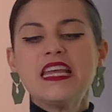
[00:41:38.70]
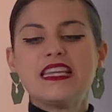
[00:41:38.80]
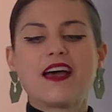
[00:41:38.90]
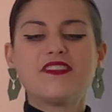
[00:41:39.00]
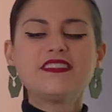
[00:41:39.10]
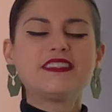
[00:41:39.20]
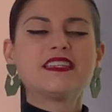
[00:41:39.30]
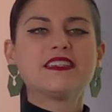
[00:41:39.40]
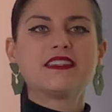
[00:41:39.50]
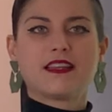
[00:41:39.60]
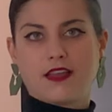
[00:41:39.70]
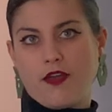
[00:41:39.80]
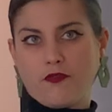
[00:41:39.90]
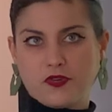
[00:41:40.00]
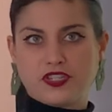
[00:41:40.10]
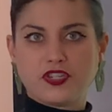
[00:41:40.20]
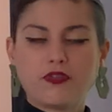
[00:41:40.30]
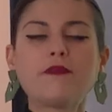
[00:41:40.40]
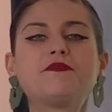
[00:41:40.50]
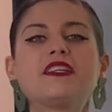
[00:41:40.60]
Now this is, of course, a
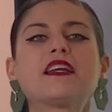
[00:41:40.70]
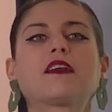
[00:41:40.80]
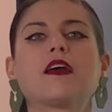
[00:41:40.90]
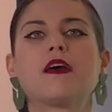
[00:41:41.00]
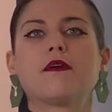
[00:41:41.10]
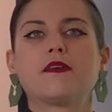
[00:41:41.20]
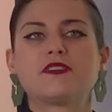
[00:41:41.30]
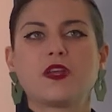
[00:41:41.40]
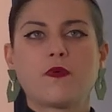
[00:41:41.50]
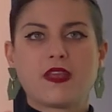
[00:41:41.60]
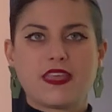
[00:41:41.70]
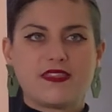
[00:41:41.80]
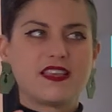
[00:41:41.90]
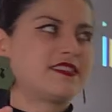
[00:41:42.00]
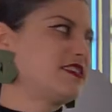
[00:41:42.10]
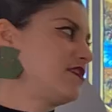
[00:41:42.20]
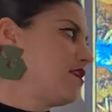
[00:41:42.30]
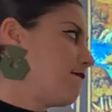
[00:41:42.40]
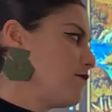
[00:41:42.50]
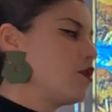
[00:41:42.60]
triptych. So this is
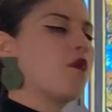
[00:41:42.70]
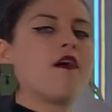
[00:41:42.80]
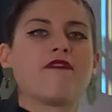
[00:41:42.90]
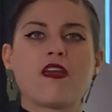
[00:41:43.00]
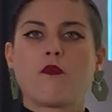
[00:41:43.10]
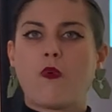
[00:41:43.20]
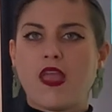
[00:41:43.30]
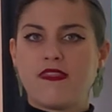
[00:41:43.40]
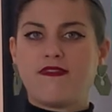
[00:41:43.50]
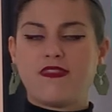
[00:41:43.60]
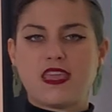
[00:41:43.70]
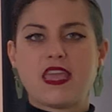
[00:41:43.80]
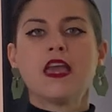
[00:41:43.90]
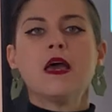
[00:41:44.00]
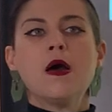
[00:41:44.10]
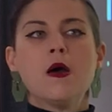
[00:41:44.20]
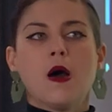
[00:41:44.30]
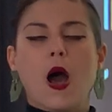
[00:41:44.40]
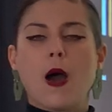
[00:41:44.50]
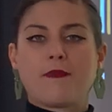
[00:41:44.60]
the view of it when the
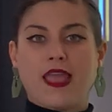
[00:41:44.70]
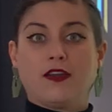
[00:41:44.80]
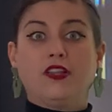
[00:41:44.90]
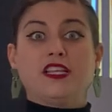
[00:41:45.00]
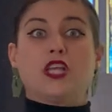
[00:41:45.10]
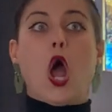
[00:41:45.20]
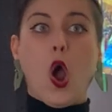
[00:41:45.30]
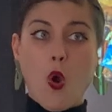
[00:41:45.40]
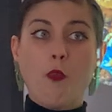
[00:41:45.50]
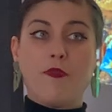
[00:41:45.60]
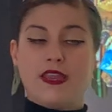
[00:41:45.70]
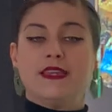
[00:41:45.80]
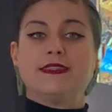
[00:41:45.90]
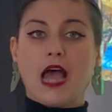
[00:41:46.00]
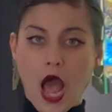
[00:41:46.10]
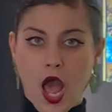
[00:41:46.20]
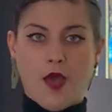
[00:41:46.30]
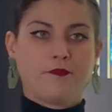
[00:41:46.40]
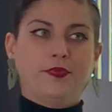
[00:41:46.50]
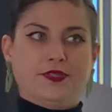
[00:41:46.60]
uh, panel is opened
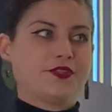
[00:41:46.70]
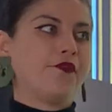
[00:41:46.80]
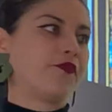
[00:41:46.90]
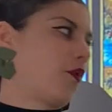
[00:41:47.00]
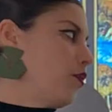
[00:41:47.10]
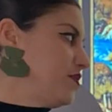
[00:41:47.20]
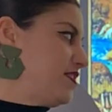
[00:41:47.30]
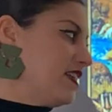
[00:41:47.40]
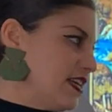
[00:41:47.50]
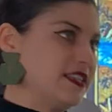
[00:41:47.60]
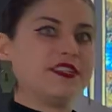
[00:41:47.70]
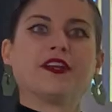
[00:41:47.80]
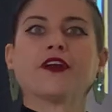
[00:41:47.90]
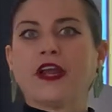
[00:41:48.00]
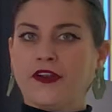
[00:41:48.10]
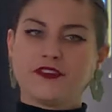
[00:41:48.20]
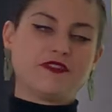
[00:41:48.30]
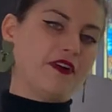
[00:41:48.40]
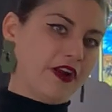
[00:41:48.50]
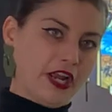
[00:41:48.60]
up. So of course the interior is
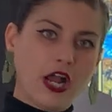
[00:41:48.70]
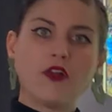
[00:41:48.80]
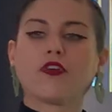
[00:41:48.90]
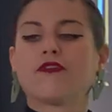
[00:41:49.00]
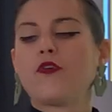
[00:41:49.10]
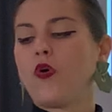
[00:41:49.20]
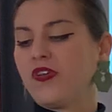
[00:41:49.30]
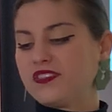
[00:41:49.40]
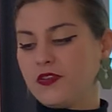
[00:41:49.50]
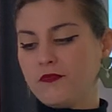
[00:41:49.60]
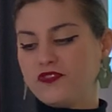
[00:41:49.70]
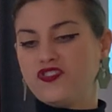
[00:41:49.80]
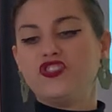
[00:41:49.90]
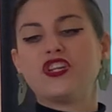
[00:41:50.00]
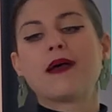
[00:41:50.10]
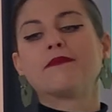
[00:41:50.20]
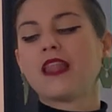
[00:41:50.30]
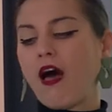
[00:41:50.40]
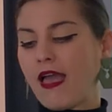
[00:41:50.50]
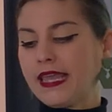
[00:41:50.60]
very colorful. It's almost
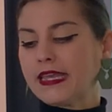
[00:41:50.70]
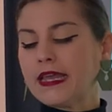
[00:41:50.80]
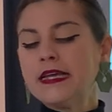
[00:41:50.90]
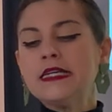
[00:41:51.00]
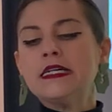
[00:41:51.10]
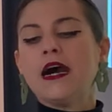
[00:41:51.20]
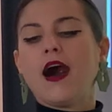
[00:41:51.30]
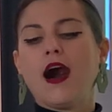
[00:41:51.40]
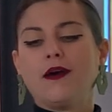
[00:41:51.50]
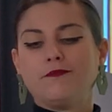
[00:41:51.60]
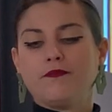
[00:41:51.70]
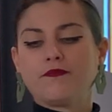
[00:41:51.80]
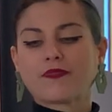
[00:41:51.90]
gem-like. Um,